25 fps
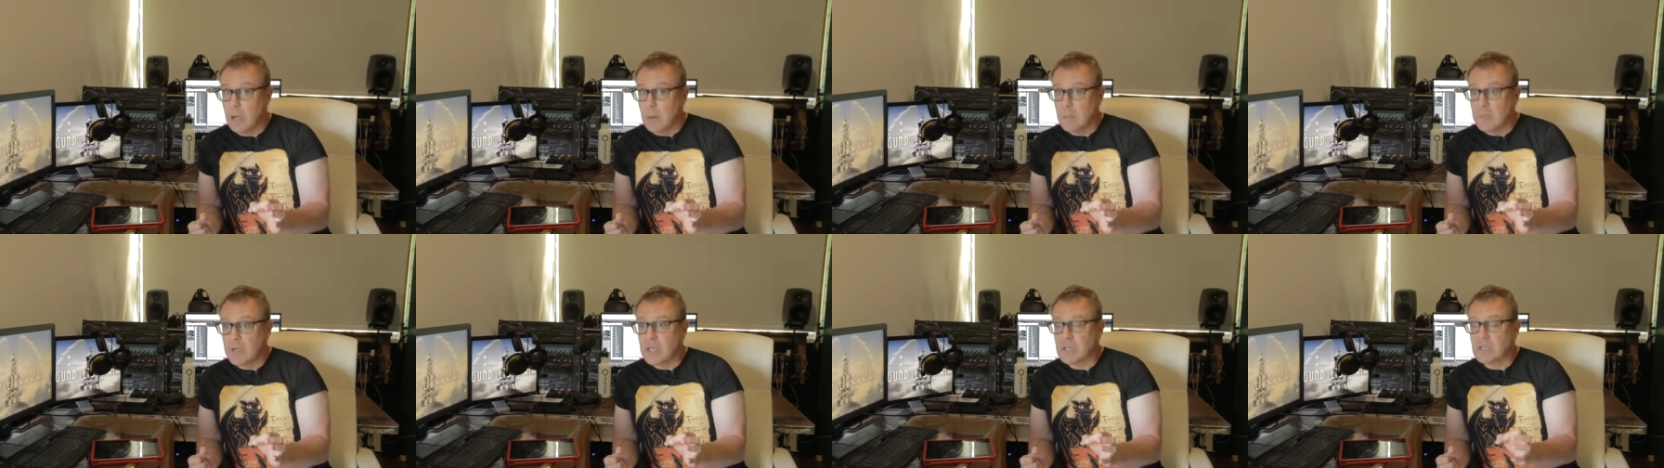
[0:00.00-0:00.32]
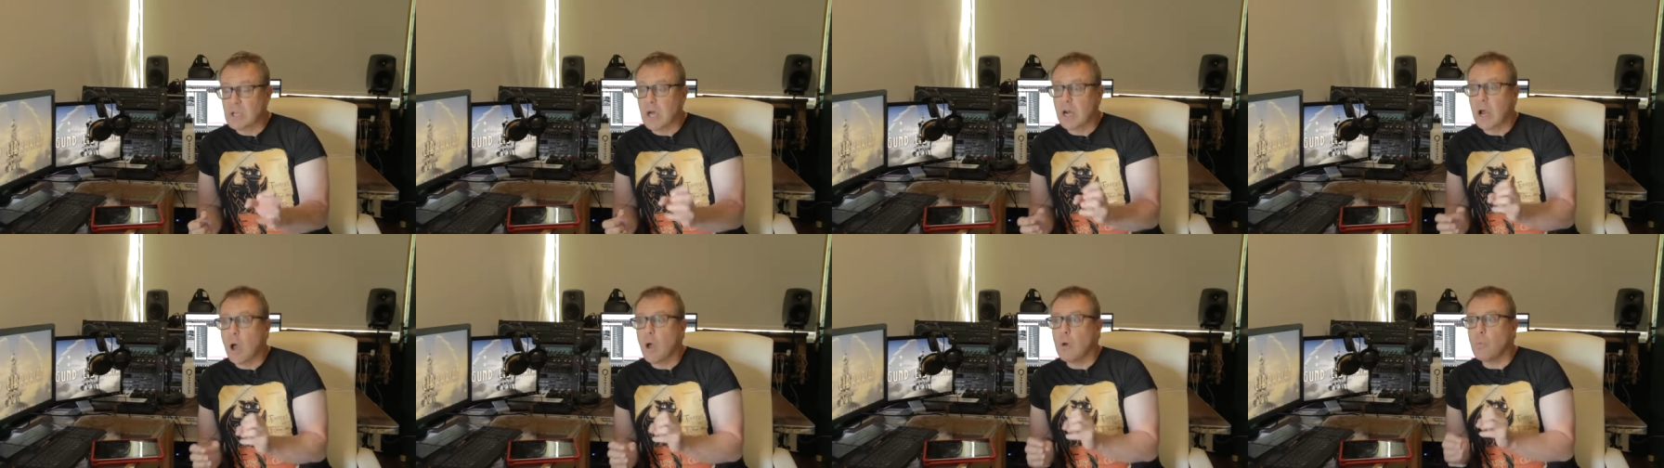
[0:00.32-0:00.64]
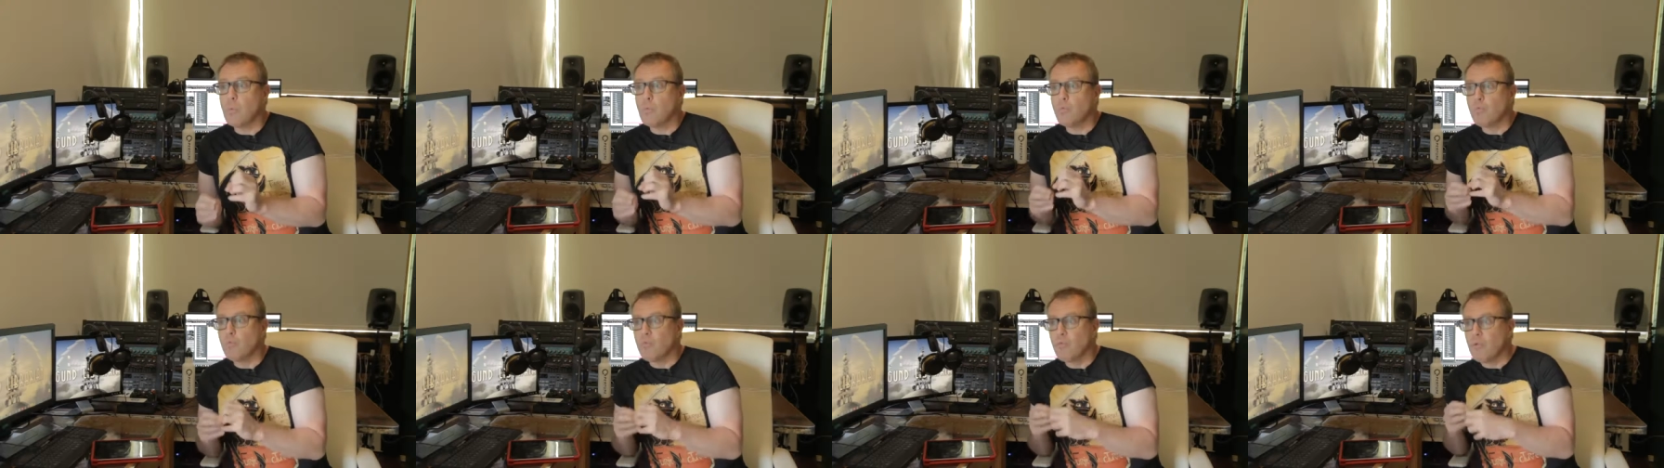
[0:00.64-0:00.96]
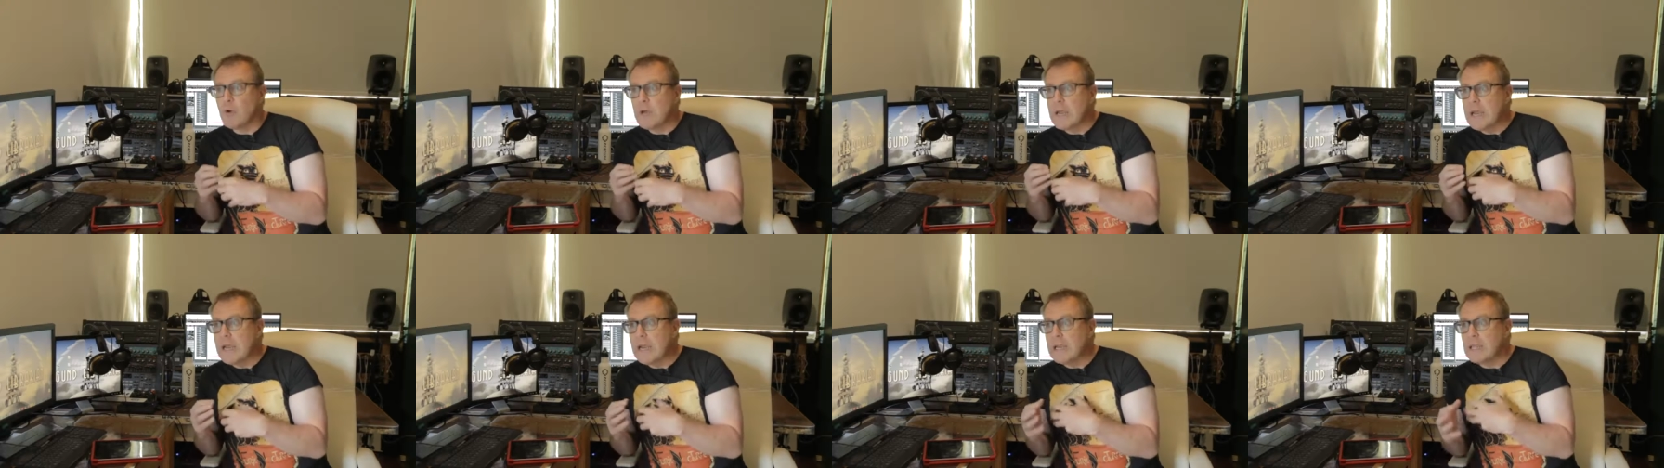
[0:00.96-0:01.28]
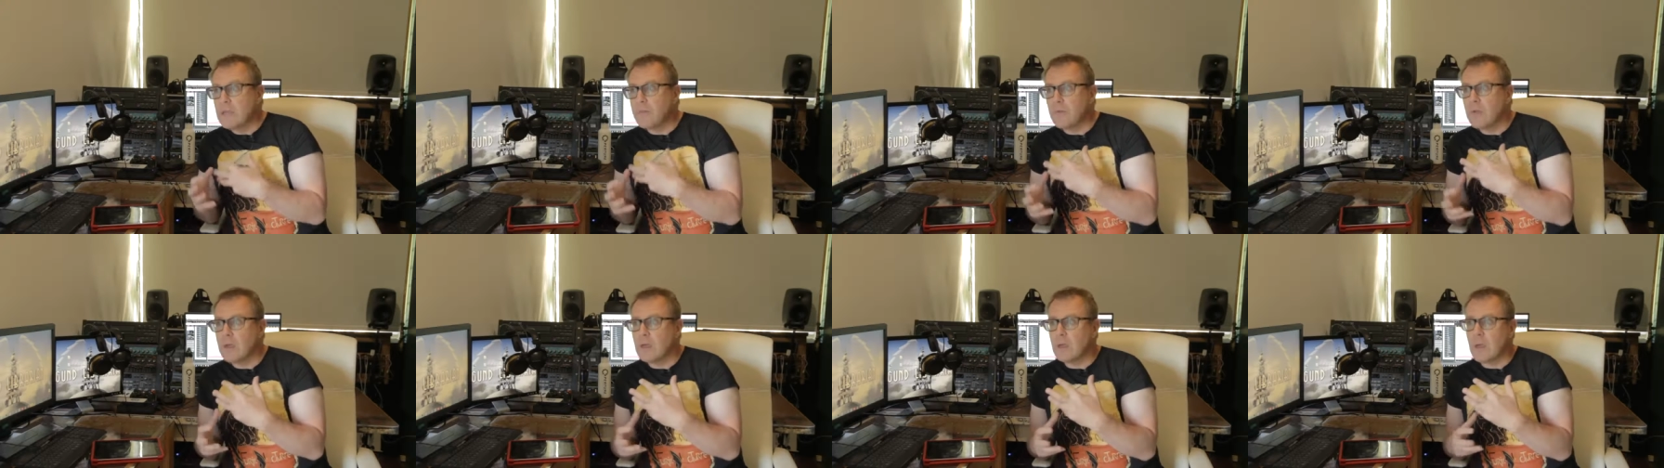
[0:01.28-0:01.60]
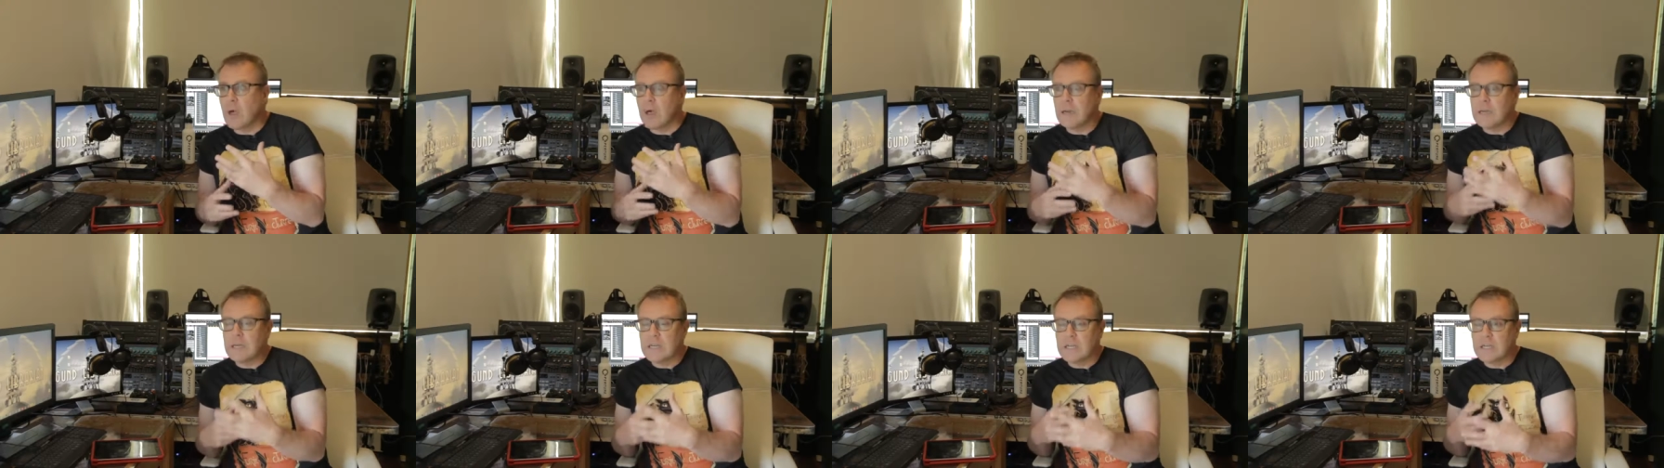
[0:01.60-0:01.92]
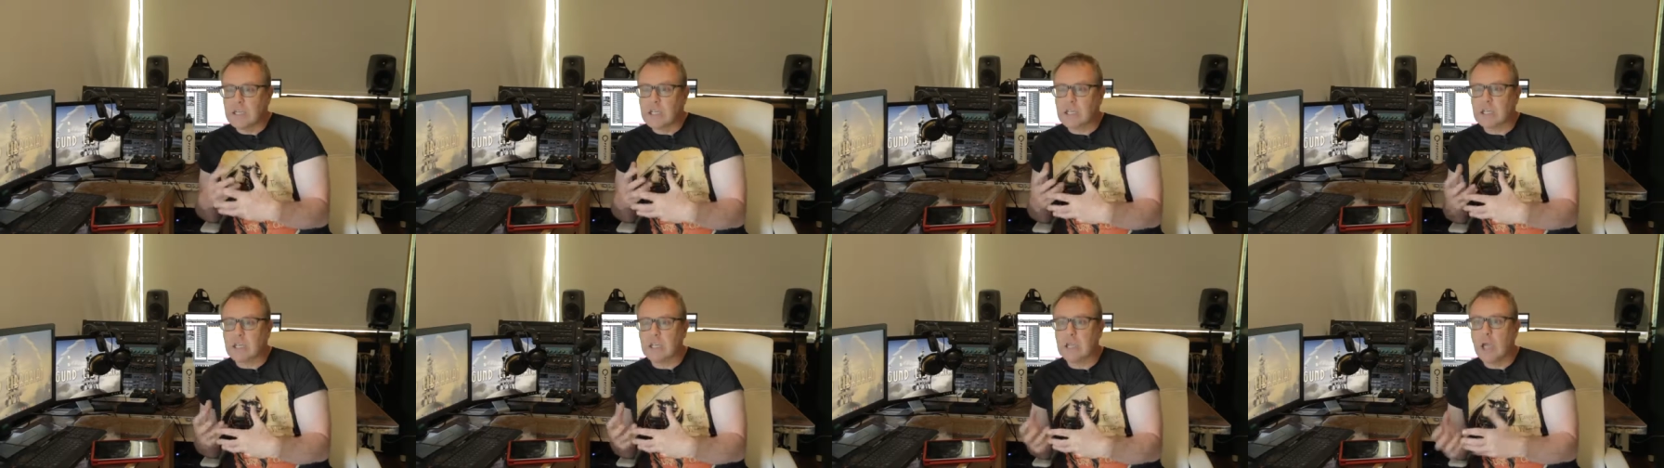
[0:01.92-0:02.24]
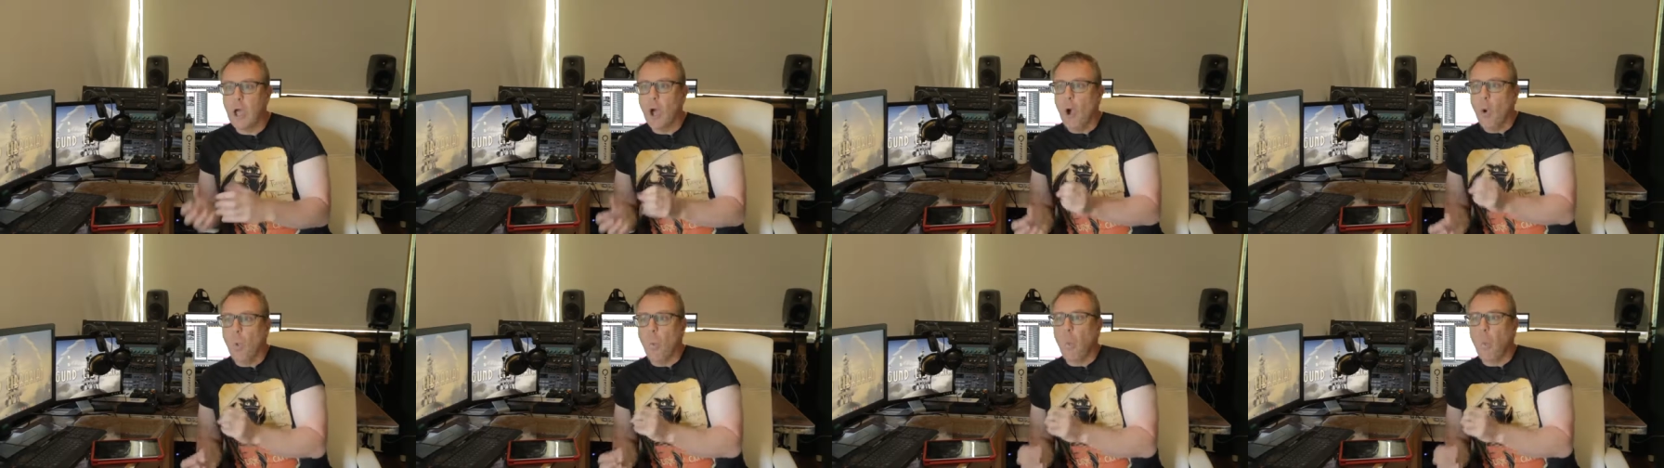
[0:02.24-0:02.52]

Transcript: because I don't really think initially